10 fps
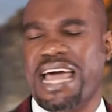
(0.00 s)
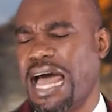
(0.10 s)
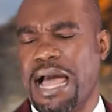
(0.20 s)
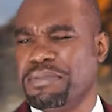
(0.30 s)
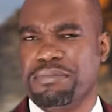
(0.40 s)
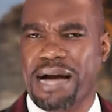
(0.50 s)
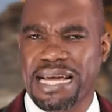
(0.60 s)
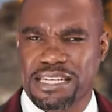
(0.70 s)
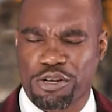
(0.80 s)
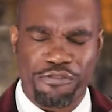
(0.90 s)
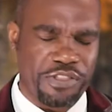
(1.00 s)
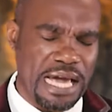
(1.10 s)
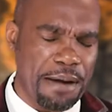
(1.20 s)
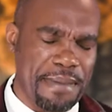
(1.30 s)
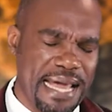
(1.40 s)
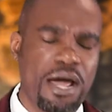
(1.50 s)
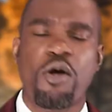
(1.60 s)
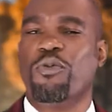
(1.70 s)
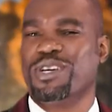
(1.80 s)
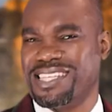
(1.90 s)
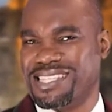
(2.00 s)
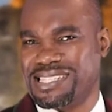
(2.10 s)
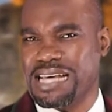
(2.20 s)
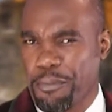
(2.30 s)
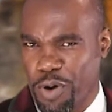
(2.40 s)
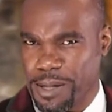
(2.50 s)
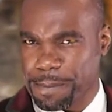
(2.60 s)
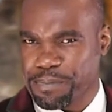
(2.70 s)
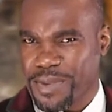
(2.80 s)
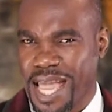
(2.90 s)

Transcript: And I'm reminded of the young man, was it Samuel?